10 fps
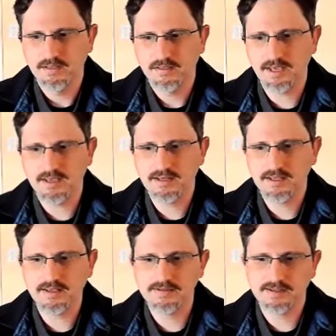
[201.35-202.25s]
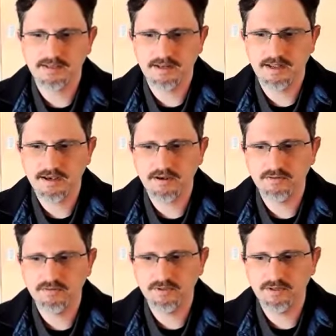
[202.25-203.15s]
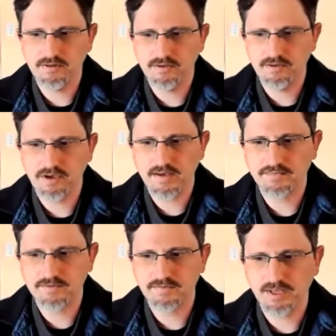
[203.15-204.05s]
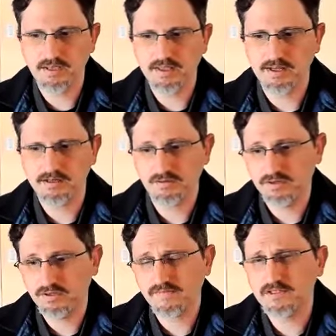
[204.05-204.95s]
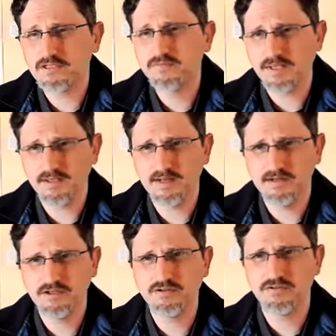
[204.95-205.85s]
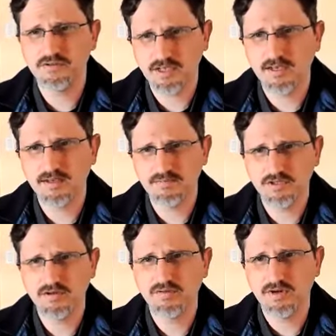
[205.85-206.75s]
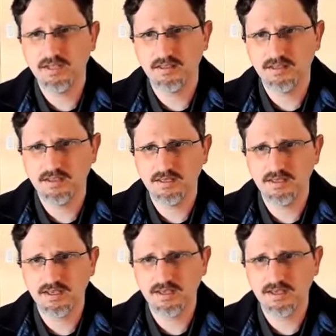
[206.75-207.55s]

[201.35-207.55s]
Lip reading: the idea is that now, you have to pay that, or you have to spend that additional time to create the